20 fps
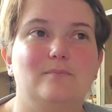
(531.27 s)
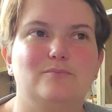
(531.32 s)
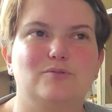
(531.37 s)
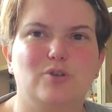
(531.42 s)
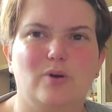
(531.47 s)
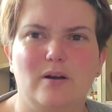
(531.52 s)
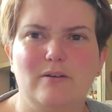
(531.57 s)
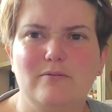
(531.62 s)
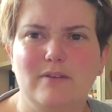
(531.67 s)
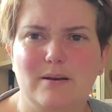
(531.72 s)

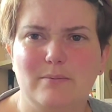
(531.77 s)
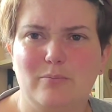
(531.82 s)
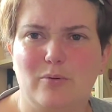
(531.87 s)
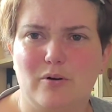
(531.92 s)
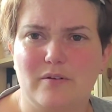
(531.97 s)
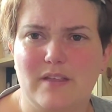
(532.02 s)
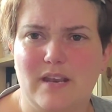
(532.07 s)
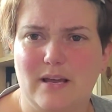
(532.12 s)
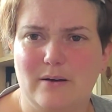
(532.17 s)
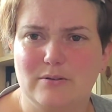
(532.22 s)
So I read
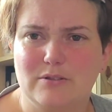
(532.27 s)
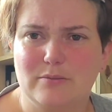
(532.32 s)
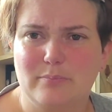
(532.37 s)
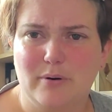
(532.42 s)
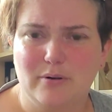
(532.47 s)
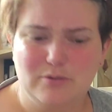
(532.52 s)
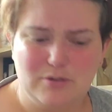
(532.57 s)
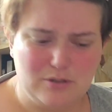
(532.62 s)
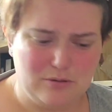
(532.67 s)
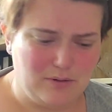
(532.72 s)
more than I was
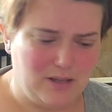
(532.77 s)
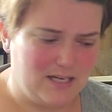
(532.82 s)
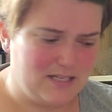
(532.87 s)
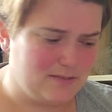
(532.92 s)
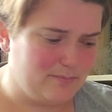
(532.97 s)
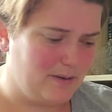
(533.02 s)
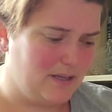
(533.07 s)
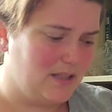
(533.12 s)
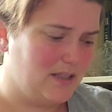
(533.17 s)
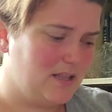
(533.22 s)
supposed to
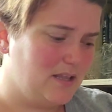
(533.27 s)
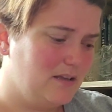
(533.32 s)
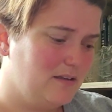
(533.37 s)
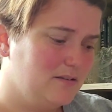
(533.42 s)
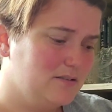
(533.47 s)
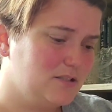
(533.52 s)
last month.